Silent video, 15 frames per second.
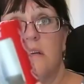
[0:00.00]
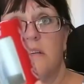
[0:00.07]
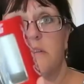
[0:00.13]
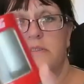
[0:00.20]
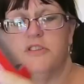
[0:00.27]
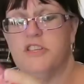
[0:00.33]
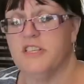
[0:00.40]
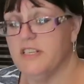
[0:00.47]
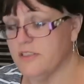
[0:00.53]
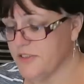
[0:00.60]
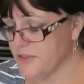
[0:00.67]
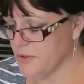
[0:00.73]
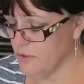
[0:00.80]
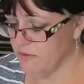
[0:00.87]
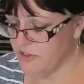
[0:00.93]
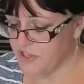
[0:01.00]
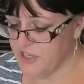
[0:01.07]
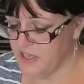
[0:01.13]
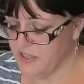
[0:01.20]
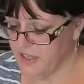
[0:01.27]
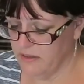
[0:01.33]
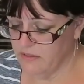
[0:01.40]
So it's just a little storage
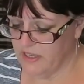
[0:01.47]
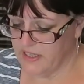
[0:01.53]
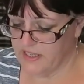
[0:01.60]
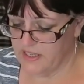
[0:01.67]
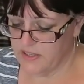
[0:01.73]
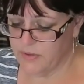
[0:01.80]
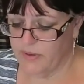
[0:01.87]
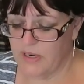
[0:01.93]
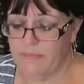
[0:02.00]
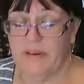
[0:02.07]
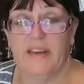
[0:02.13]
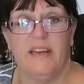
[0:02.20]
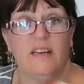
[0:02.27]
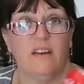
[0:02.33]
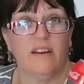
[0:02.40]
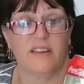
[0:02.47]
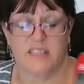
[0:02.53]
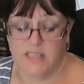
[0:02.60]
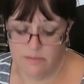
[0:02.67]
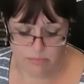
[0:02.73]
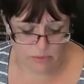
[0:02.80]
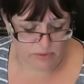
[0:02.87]
tin, don't need it, 20p, liked
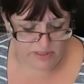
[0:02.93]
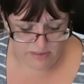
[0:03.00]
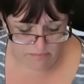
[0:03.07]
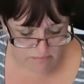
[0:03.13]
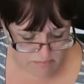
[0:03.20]
it, bought it.